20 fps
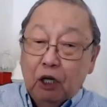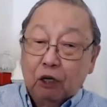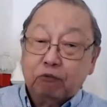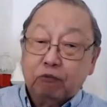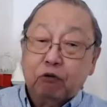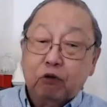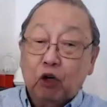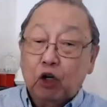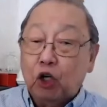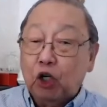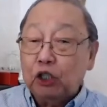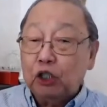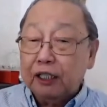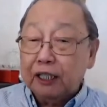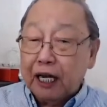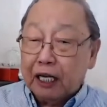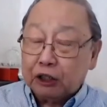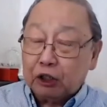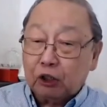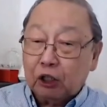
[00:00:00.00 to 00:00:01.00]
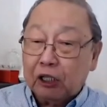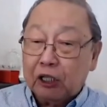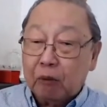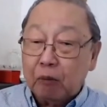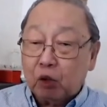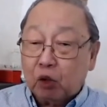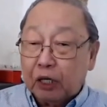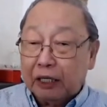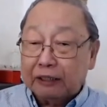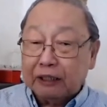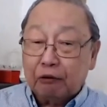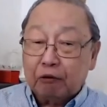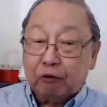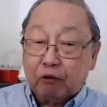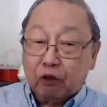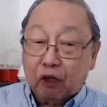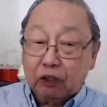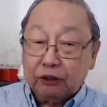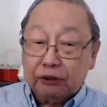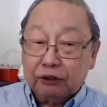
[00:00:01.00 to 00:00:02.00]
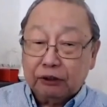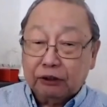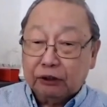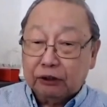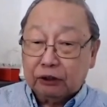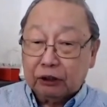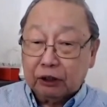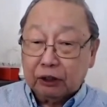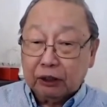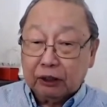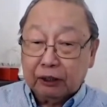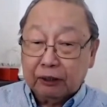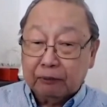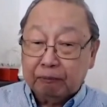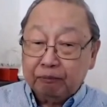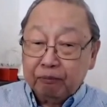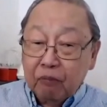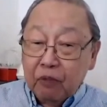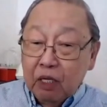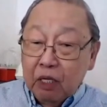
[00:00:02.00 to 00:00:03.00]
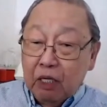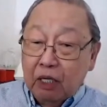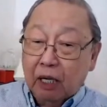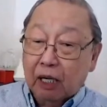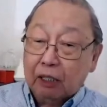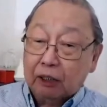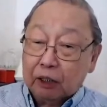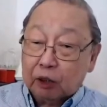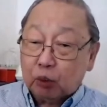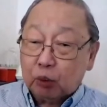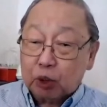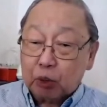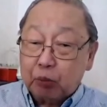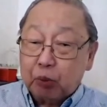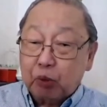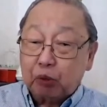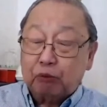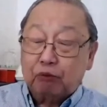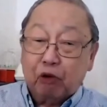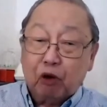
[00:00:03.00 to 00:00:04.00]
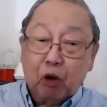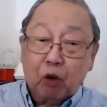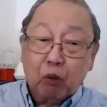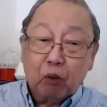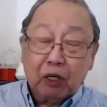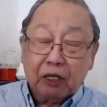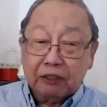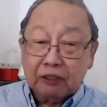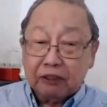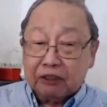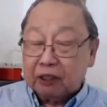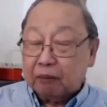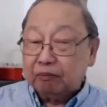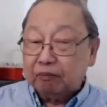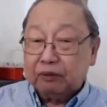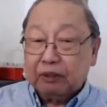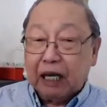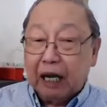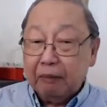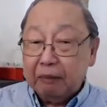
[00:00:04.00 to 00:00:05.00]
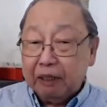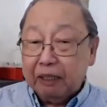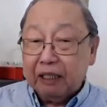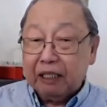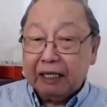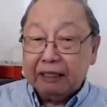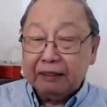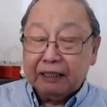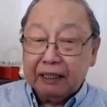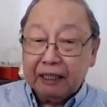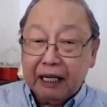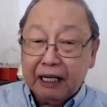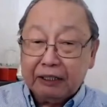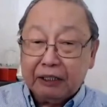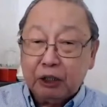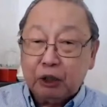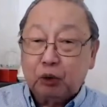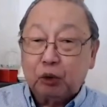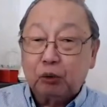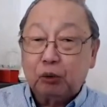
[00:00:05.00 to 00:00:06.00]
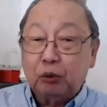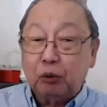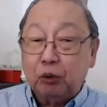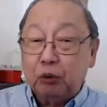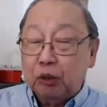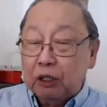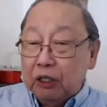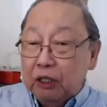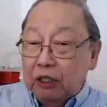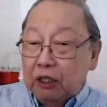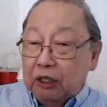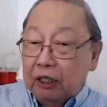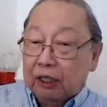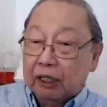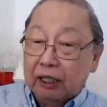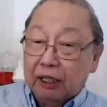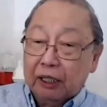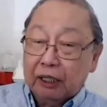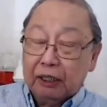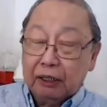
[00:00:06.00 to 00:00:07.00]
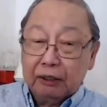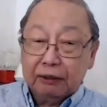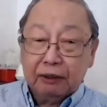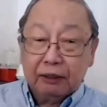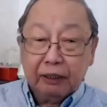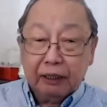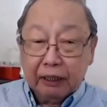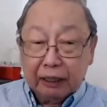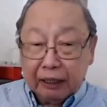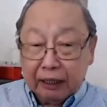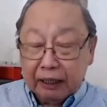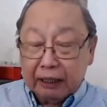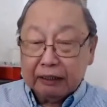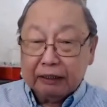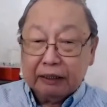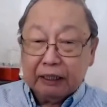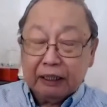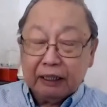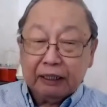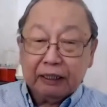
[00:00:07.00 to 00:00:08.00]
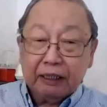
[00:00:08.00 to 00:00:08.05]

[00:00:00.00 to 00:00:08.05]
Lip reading: for the National Democratic Front that was put forward sometime in 1982 and